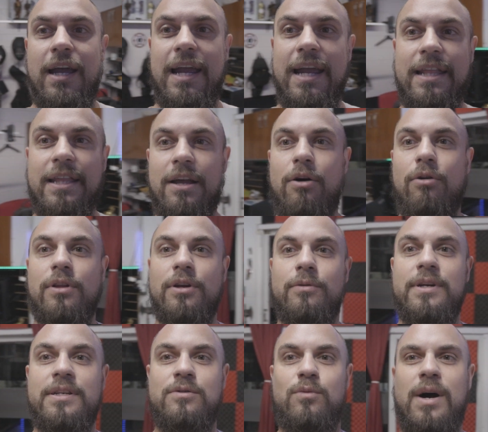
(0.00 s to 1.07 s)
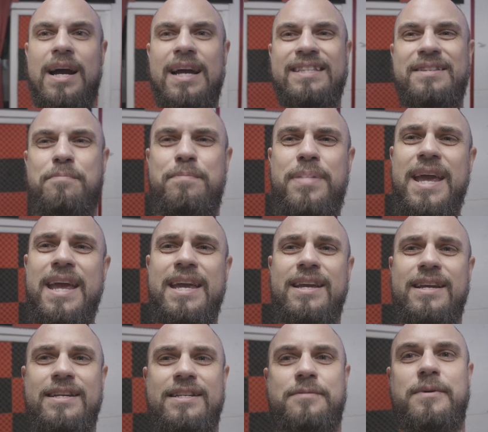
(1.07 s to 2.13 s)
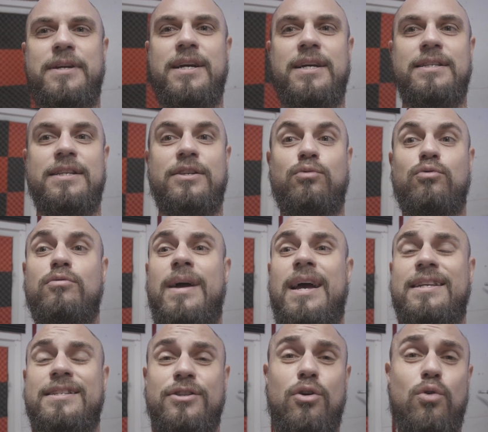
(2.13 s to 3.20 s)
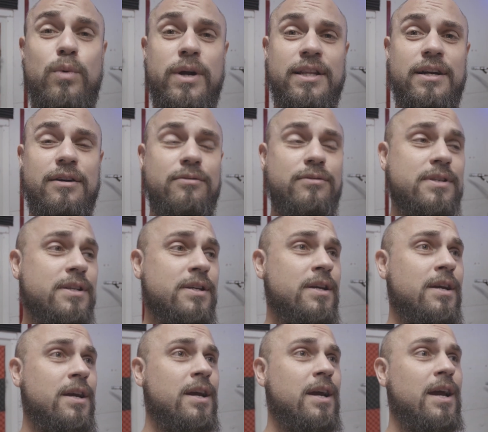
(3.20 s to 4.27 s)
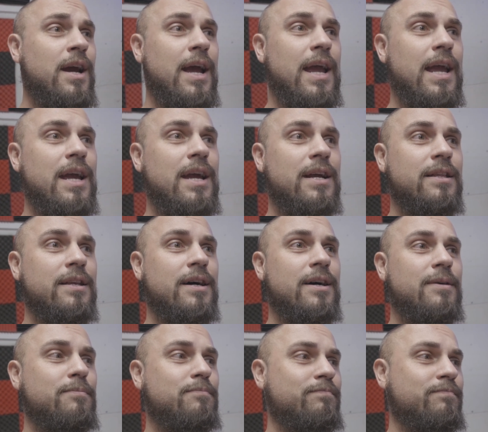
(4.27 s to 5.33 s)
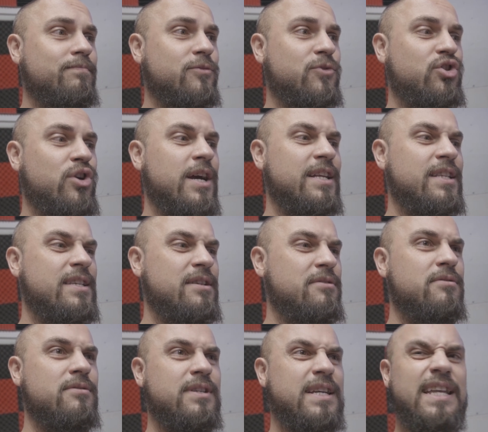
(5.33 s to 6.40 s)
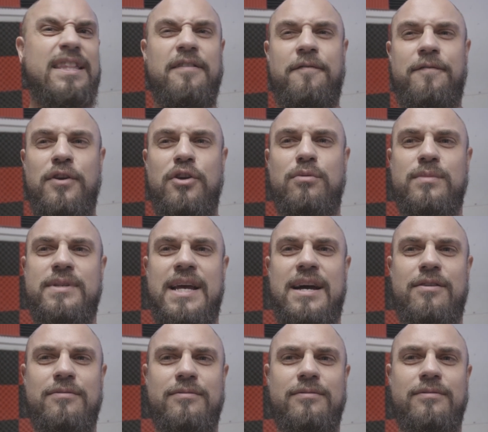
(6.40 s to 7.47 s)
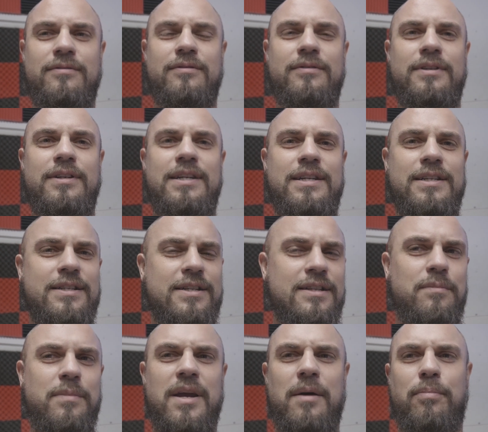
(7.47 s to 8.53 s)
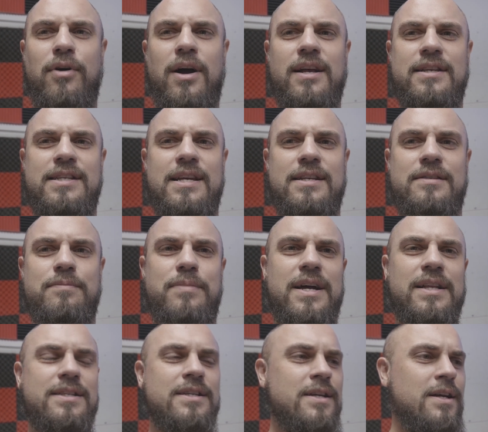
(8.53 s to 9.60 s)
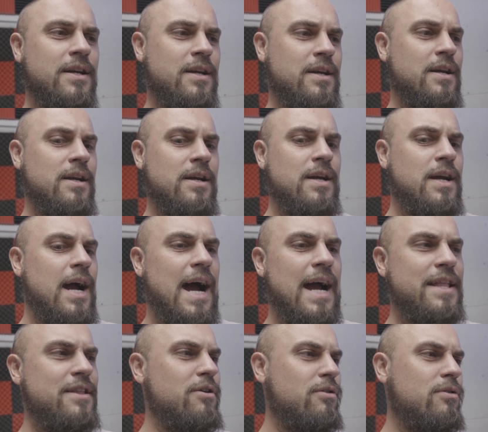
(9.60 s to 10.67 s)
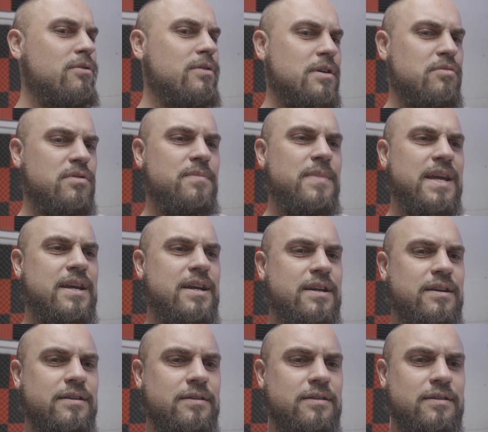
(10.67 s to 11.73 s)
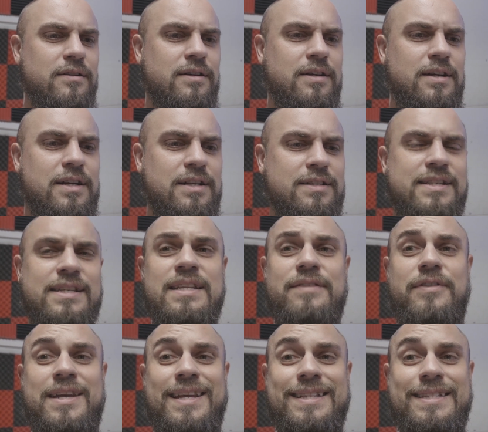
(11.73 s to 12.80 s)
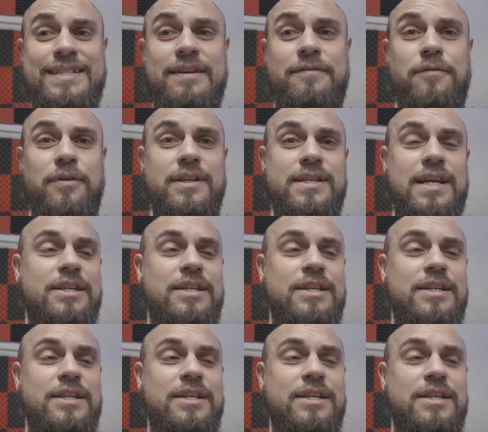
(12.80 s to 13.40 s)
And the only reason why I debate is because this room has no windows, and trying to get the fumes out is going to be a process. But I know it would make a significant difference.